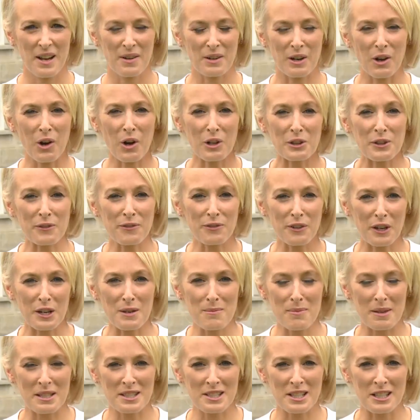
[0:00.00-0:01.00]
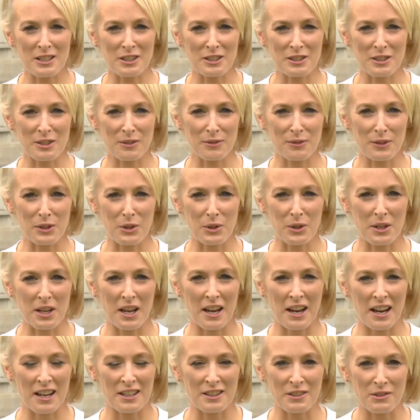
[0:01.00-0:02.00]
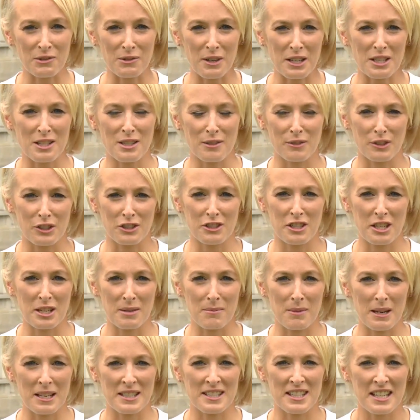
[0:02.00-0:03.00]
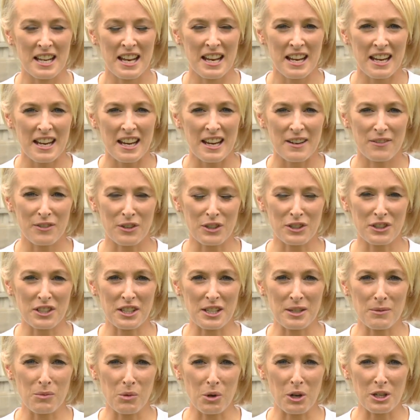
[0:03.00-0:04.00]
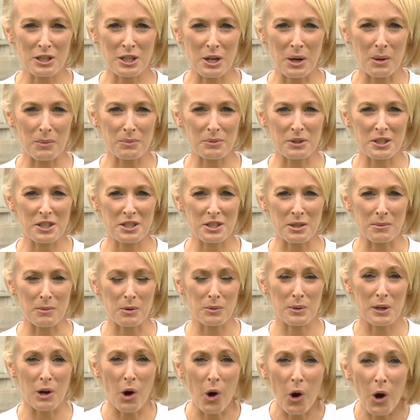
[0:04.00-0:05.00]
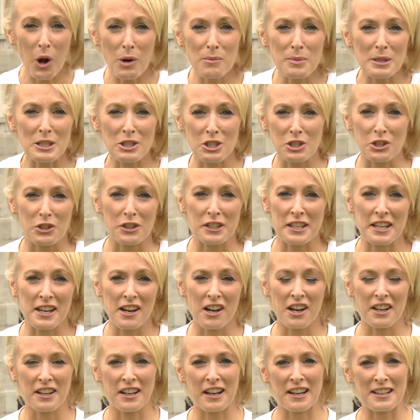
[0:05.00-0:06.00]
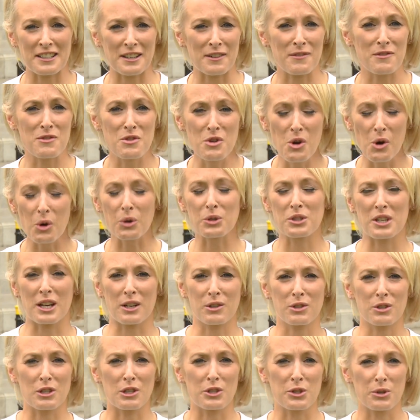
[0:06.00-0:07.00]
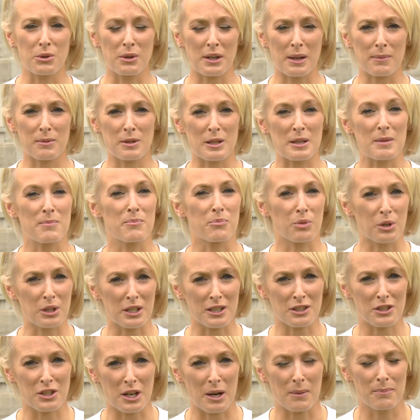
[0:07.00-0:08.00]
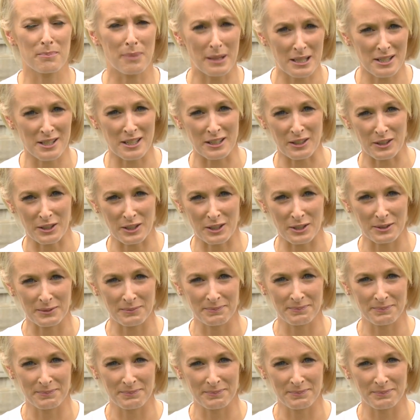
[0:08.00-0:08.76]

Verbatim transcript: Well, all the very best of luck to Fiona and the rest of your teammates for the World Cup this summer. We'll all be cheering you on, and I've no doubt you'll do an absolutely brilliant job. Best of luck.